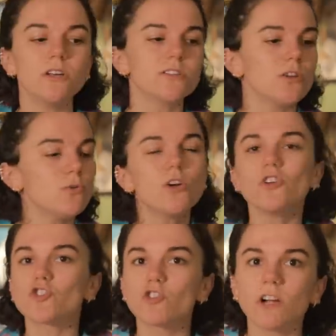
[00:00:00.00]
So
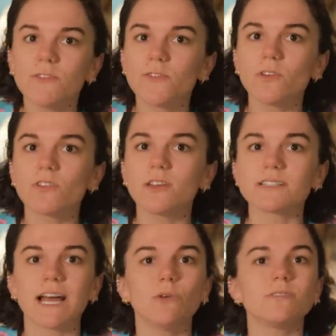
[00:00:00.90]
try a few
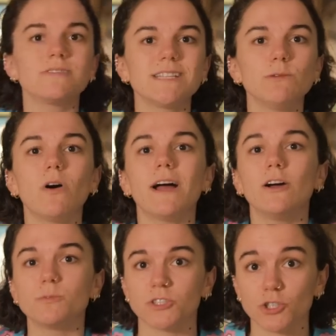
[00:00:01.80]
things out, see what
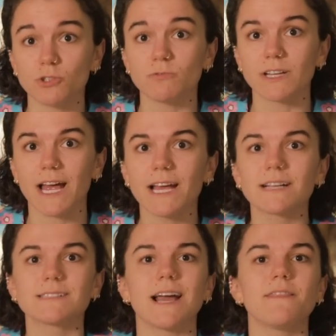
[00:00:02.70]
helps you
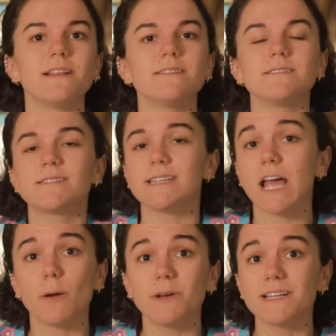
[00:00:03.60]
relax, and then see
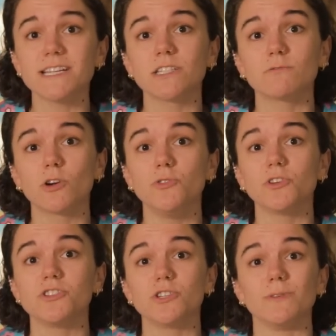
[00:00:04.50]
how many days in a row you
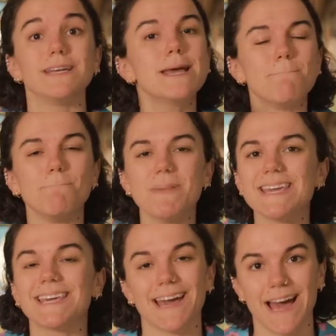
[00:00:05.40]
can do it.
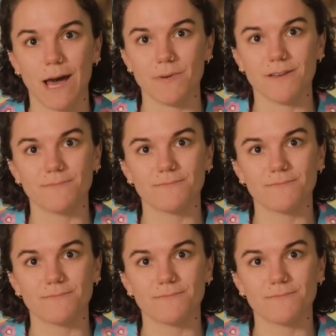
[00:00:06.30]
Make it a habit.